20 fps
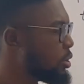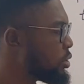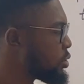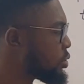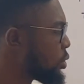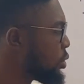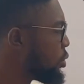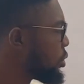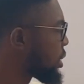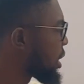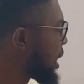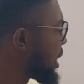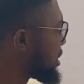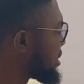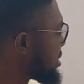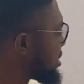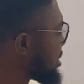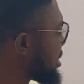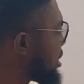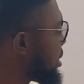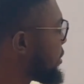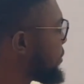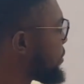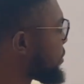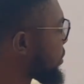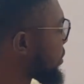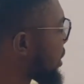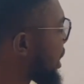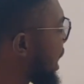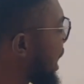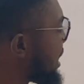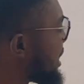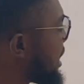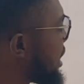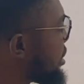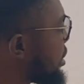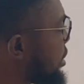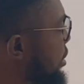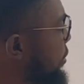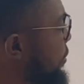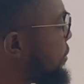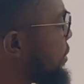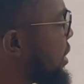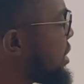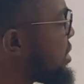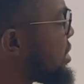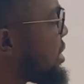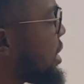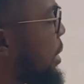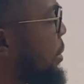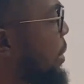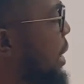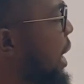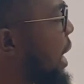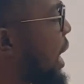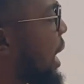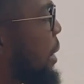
So you can see at the end of the first year my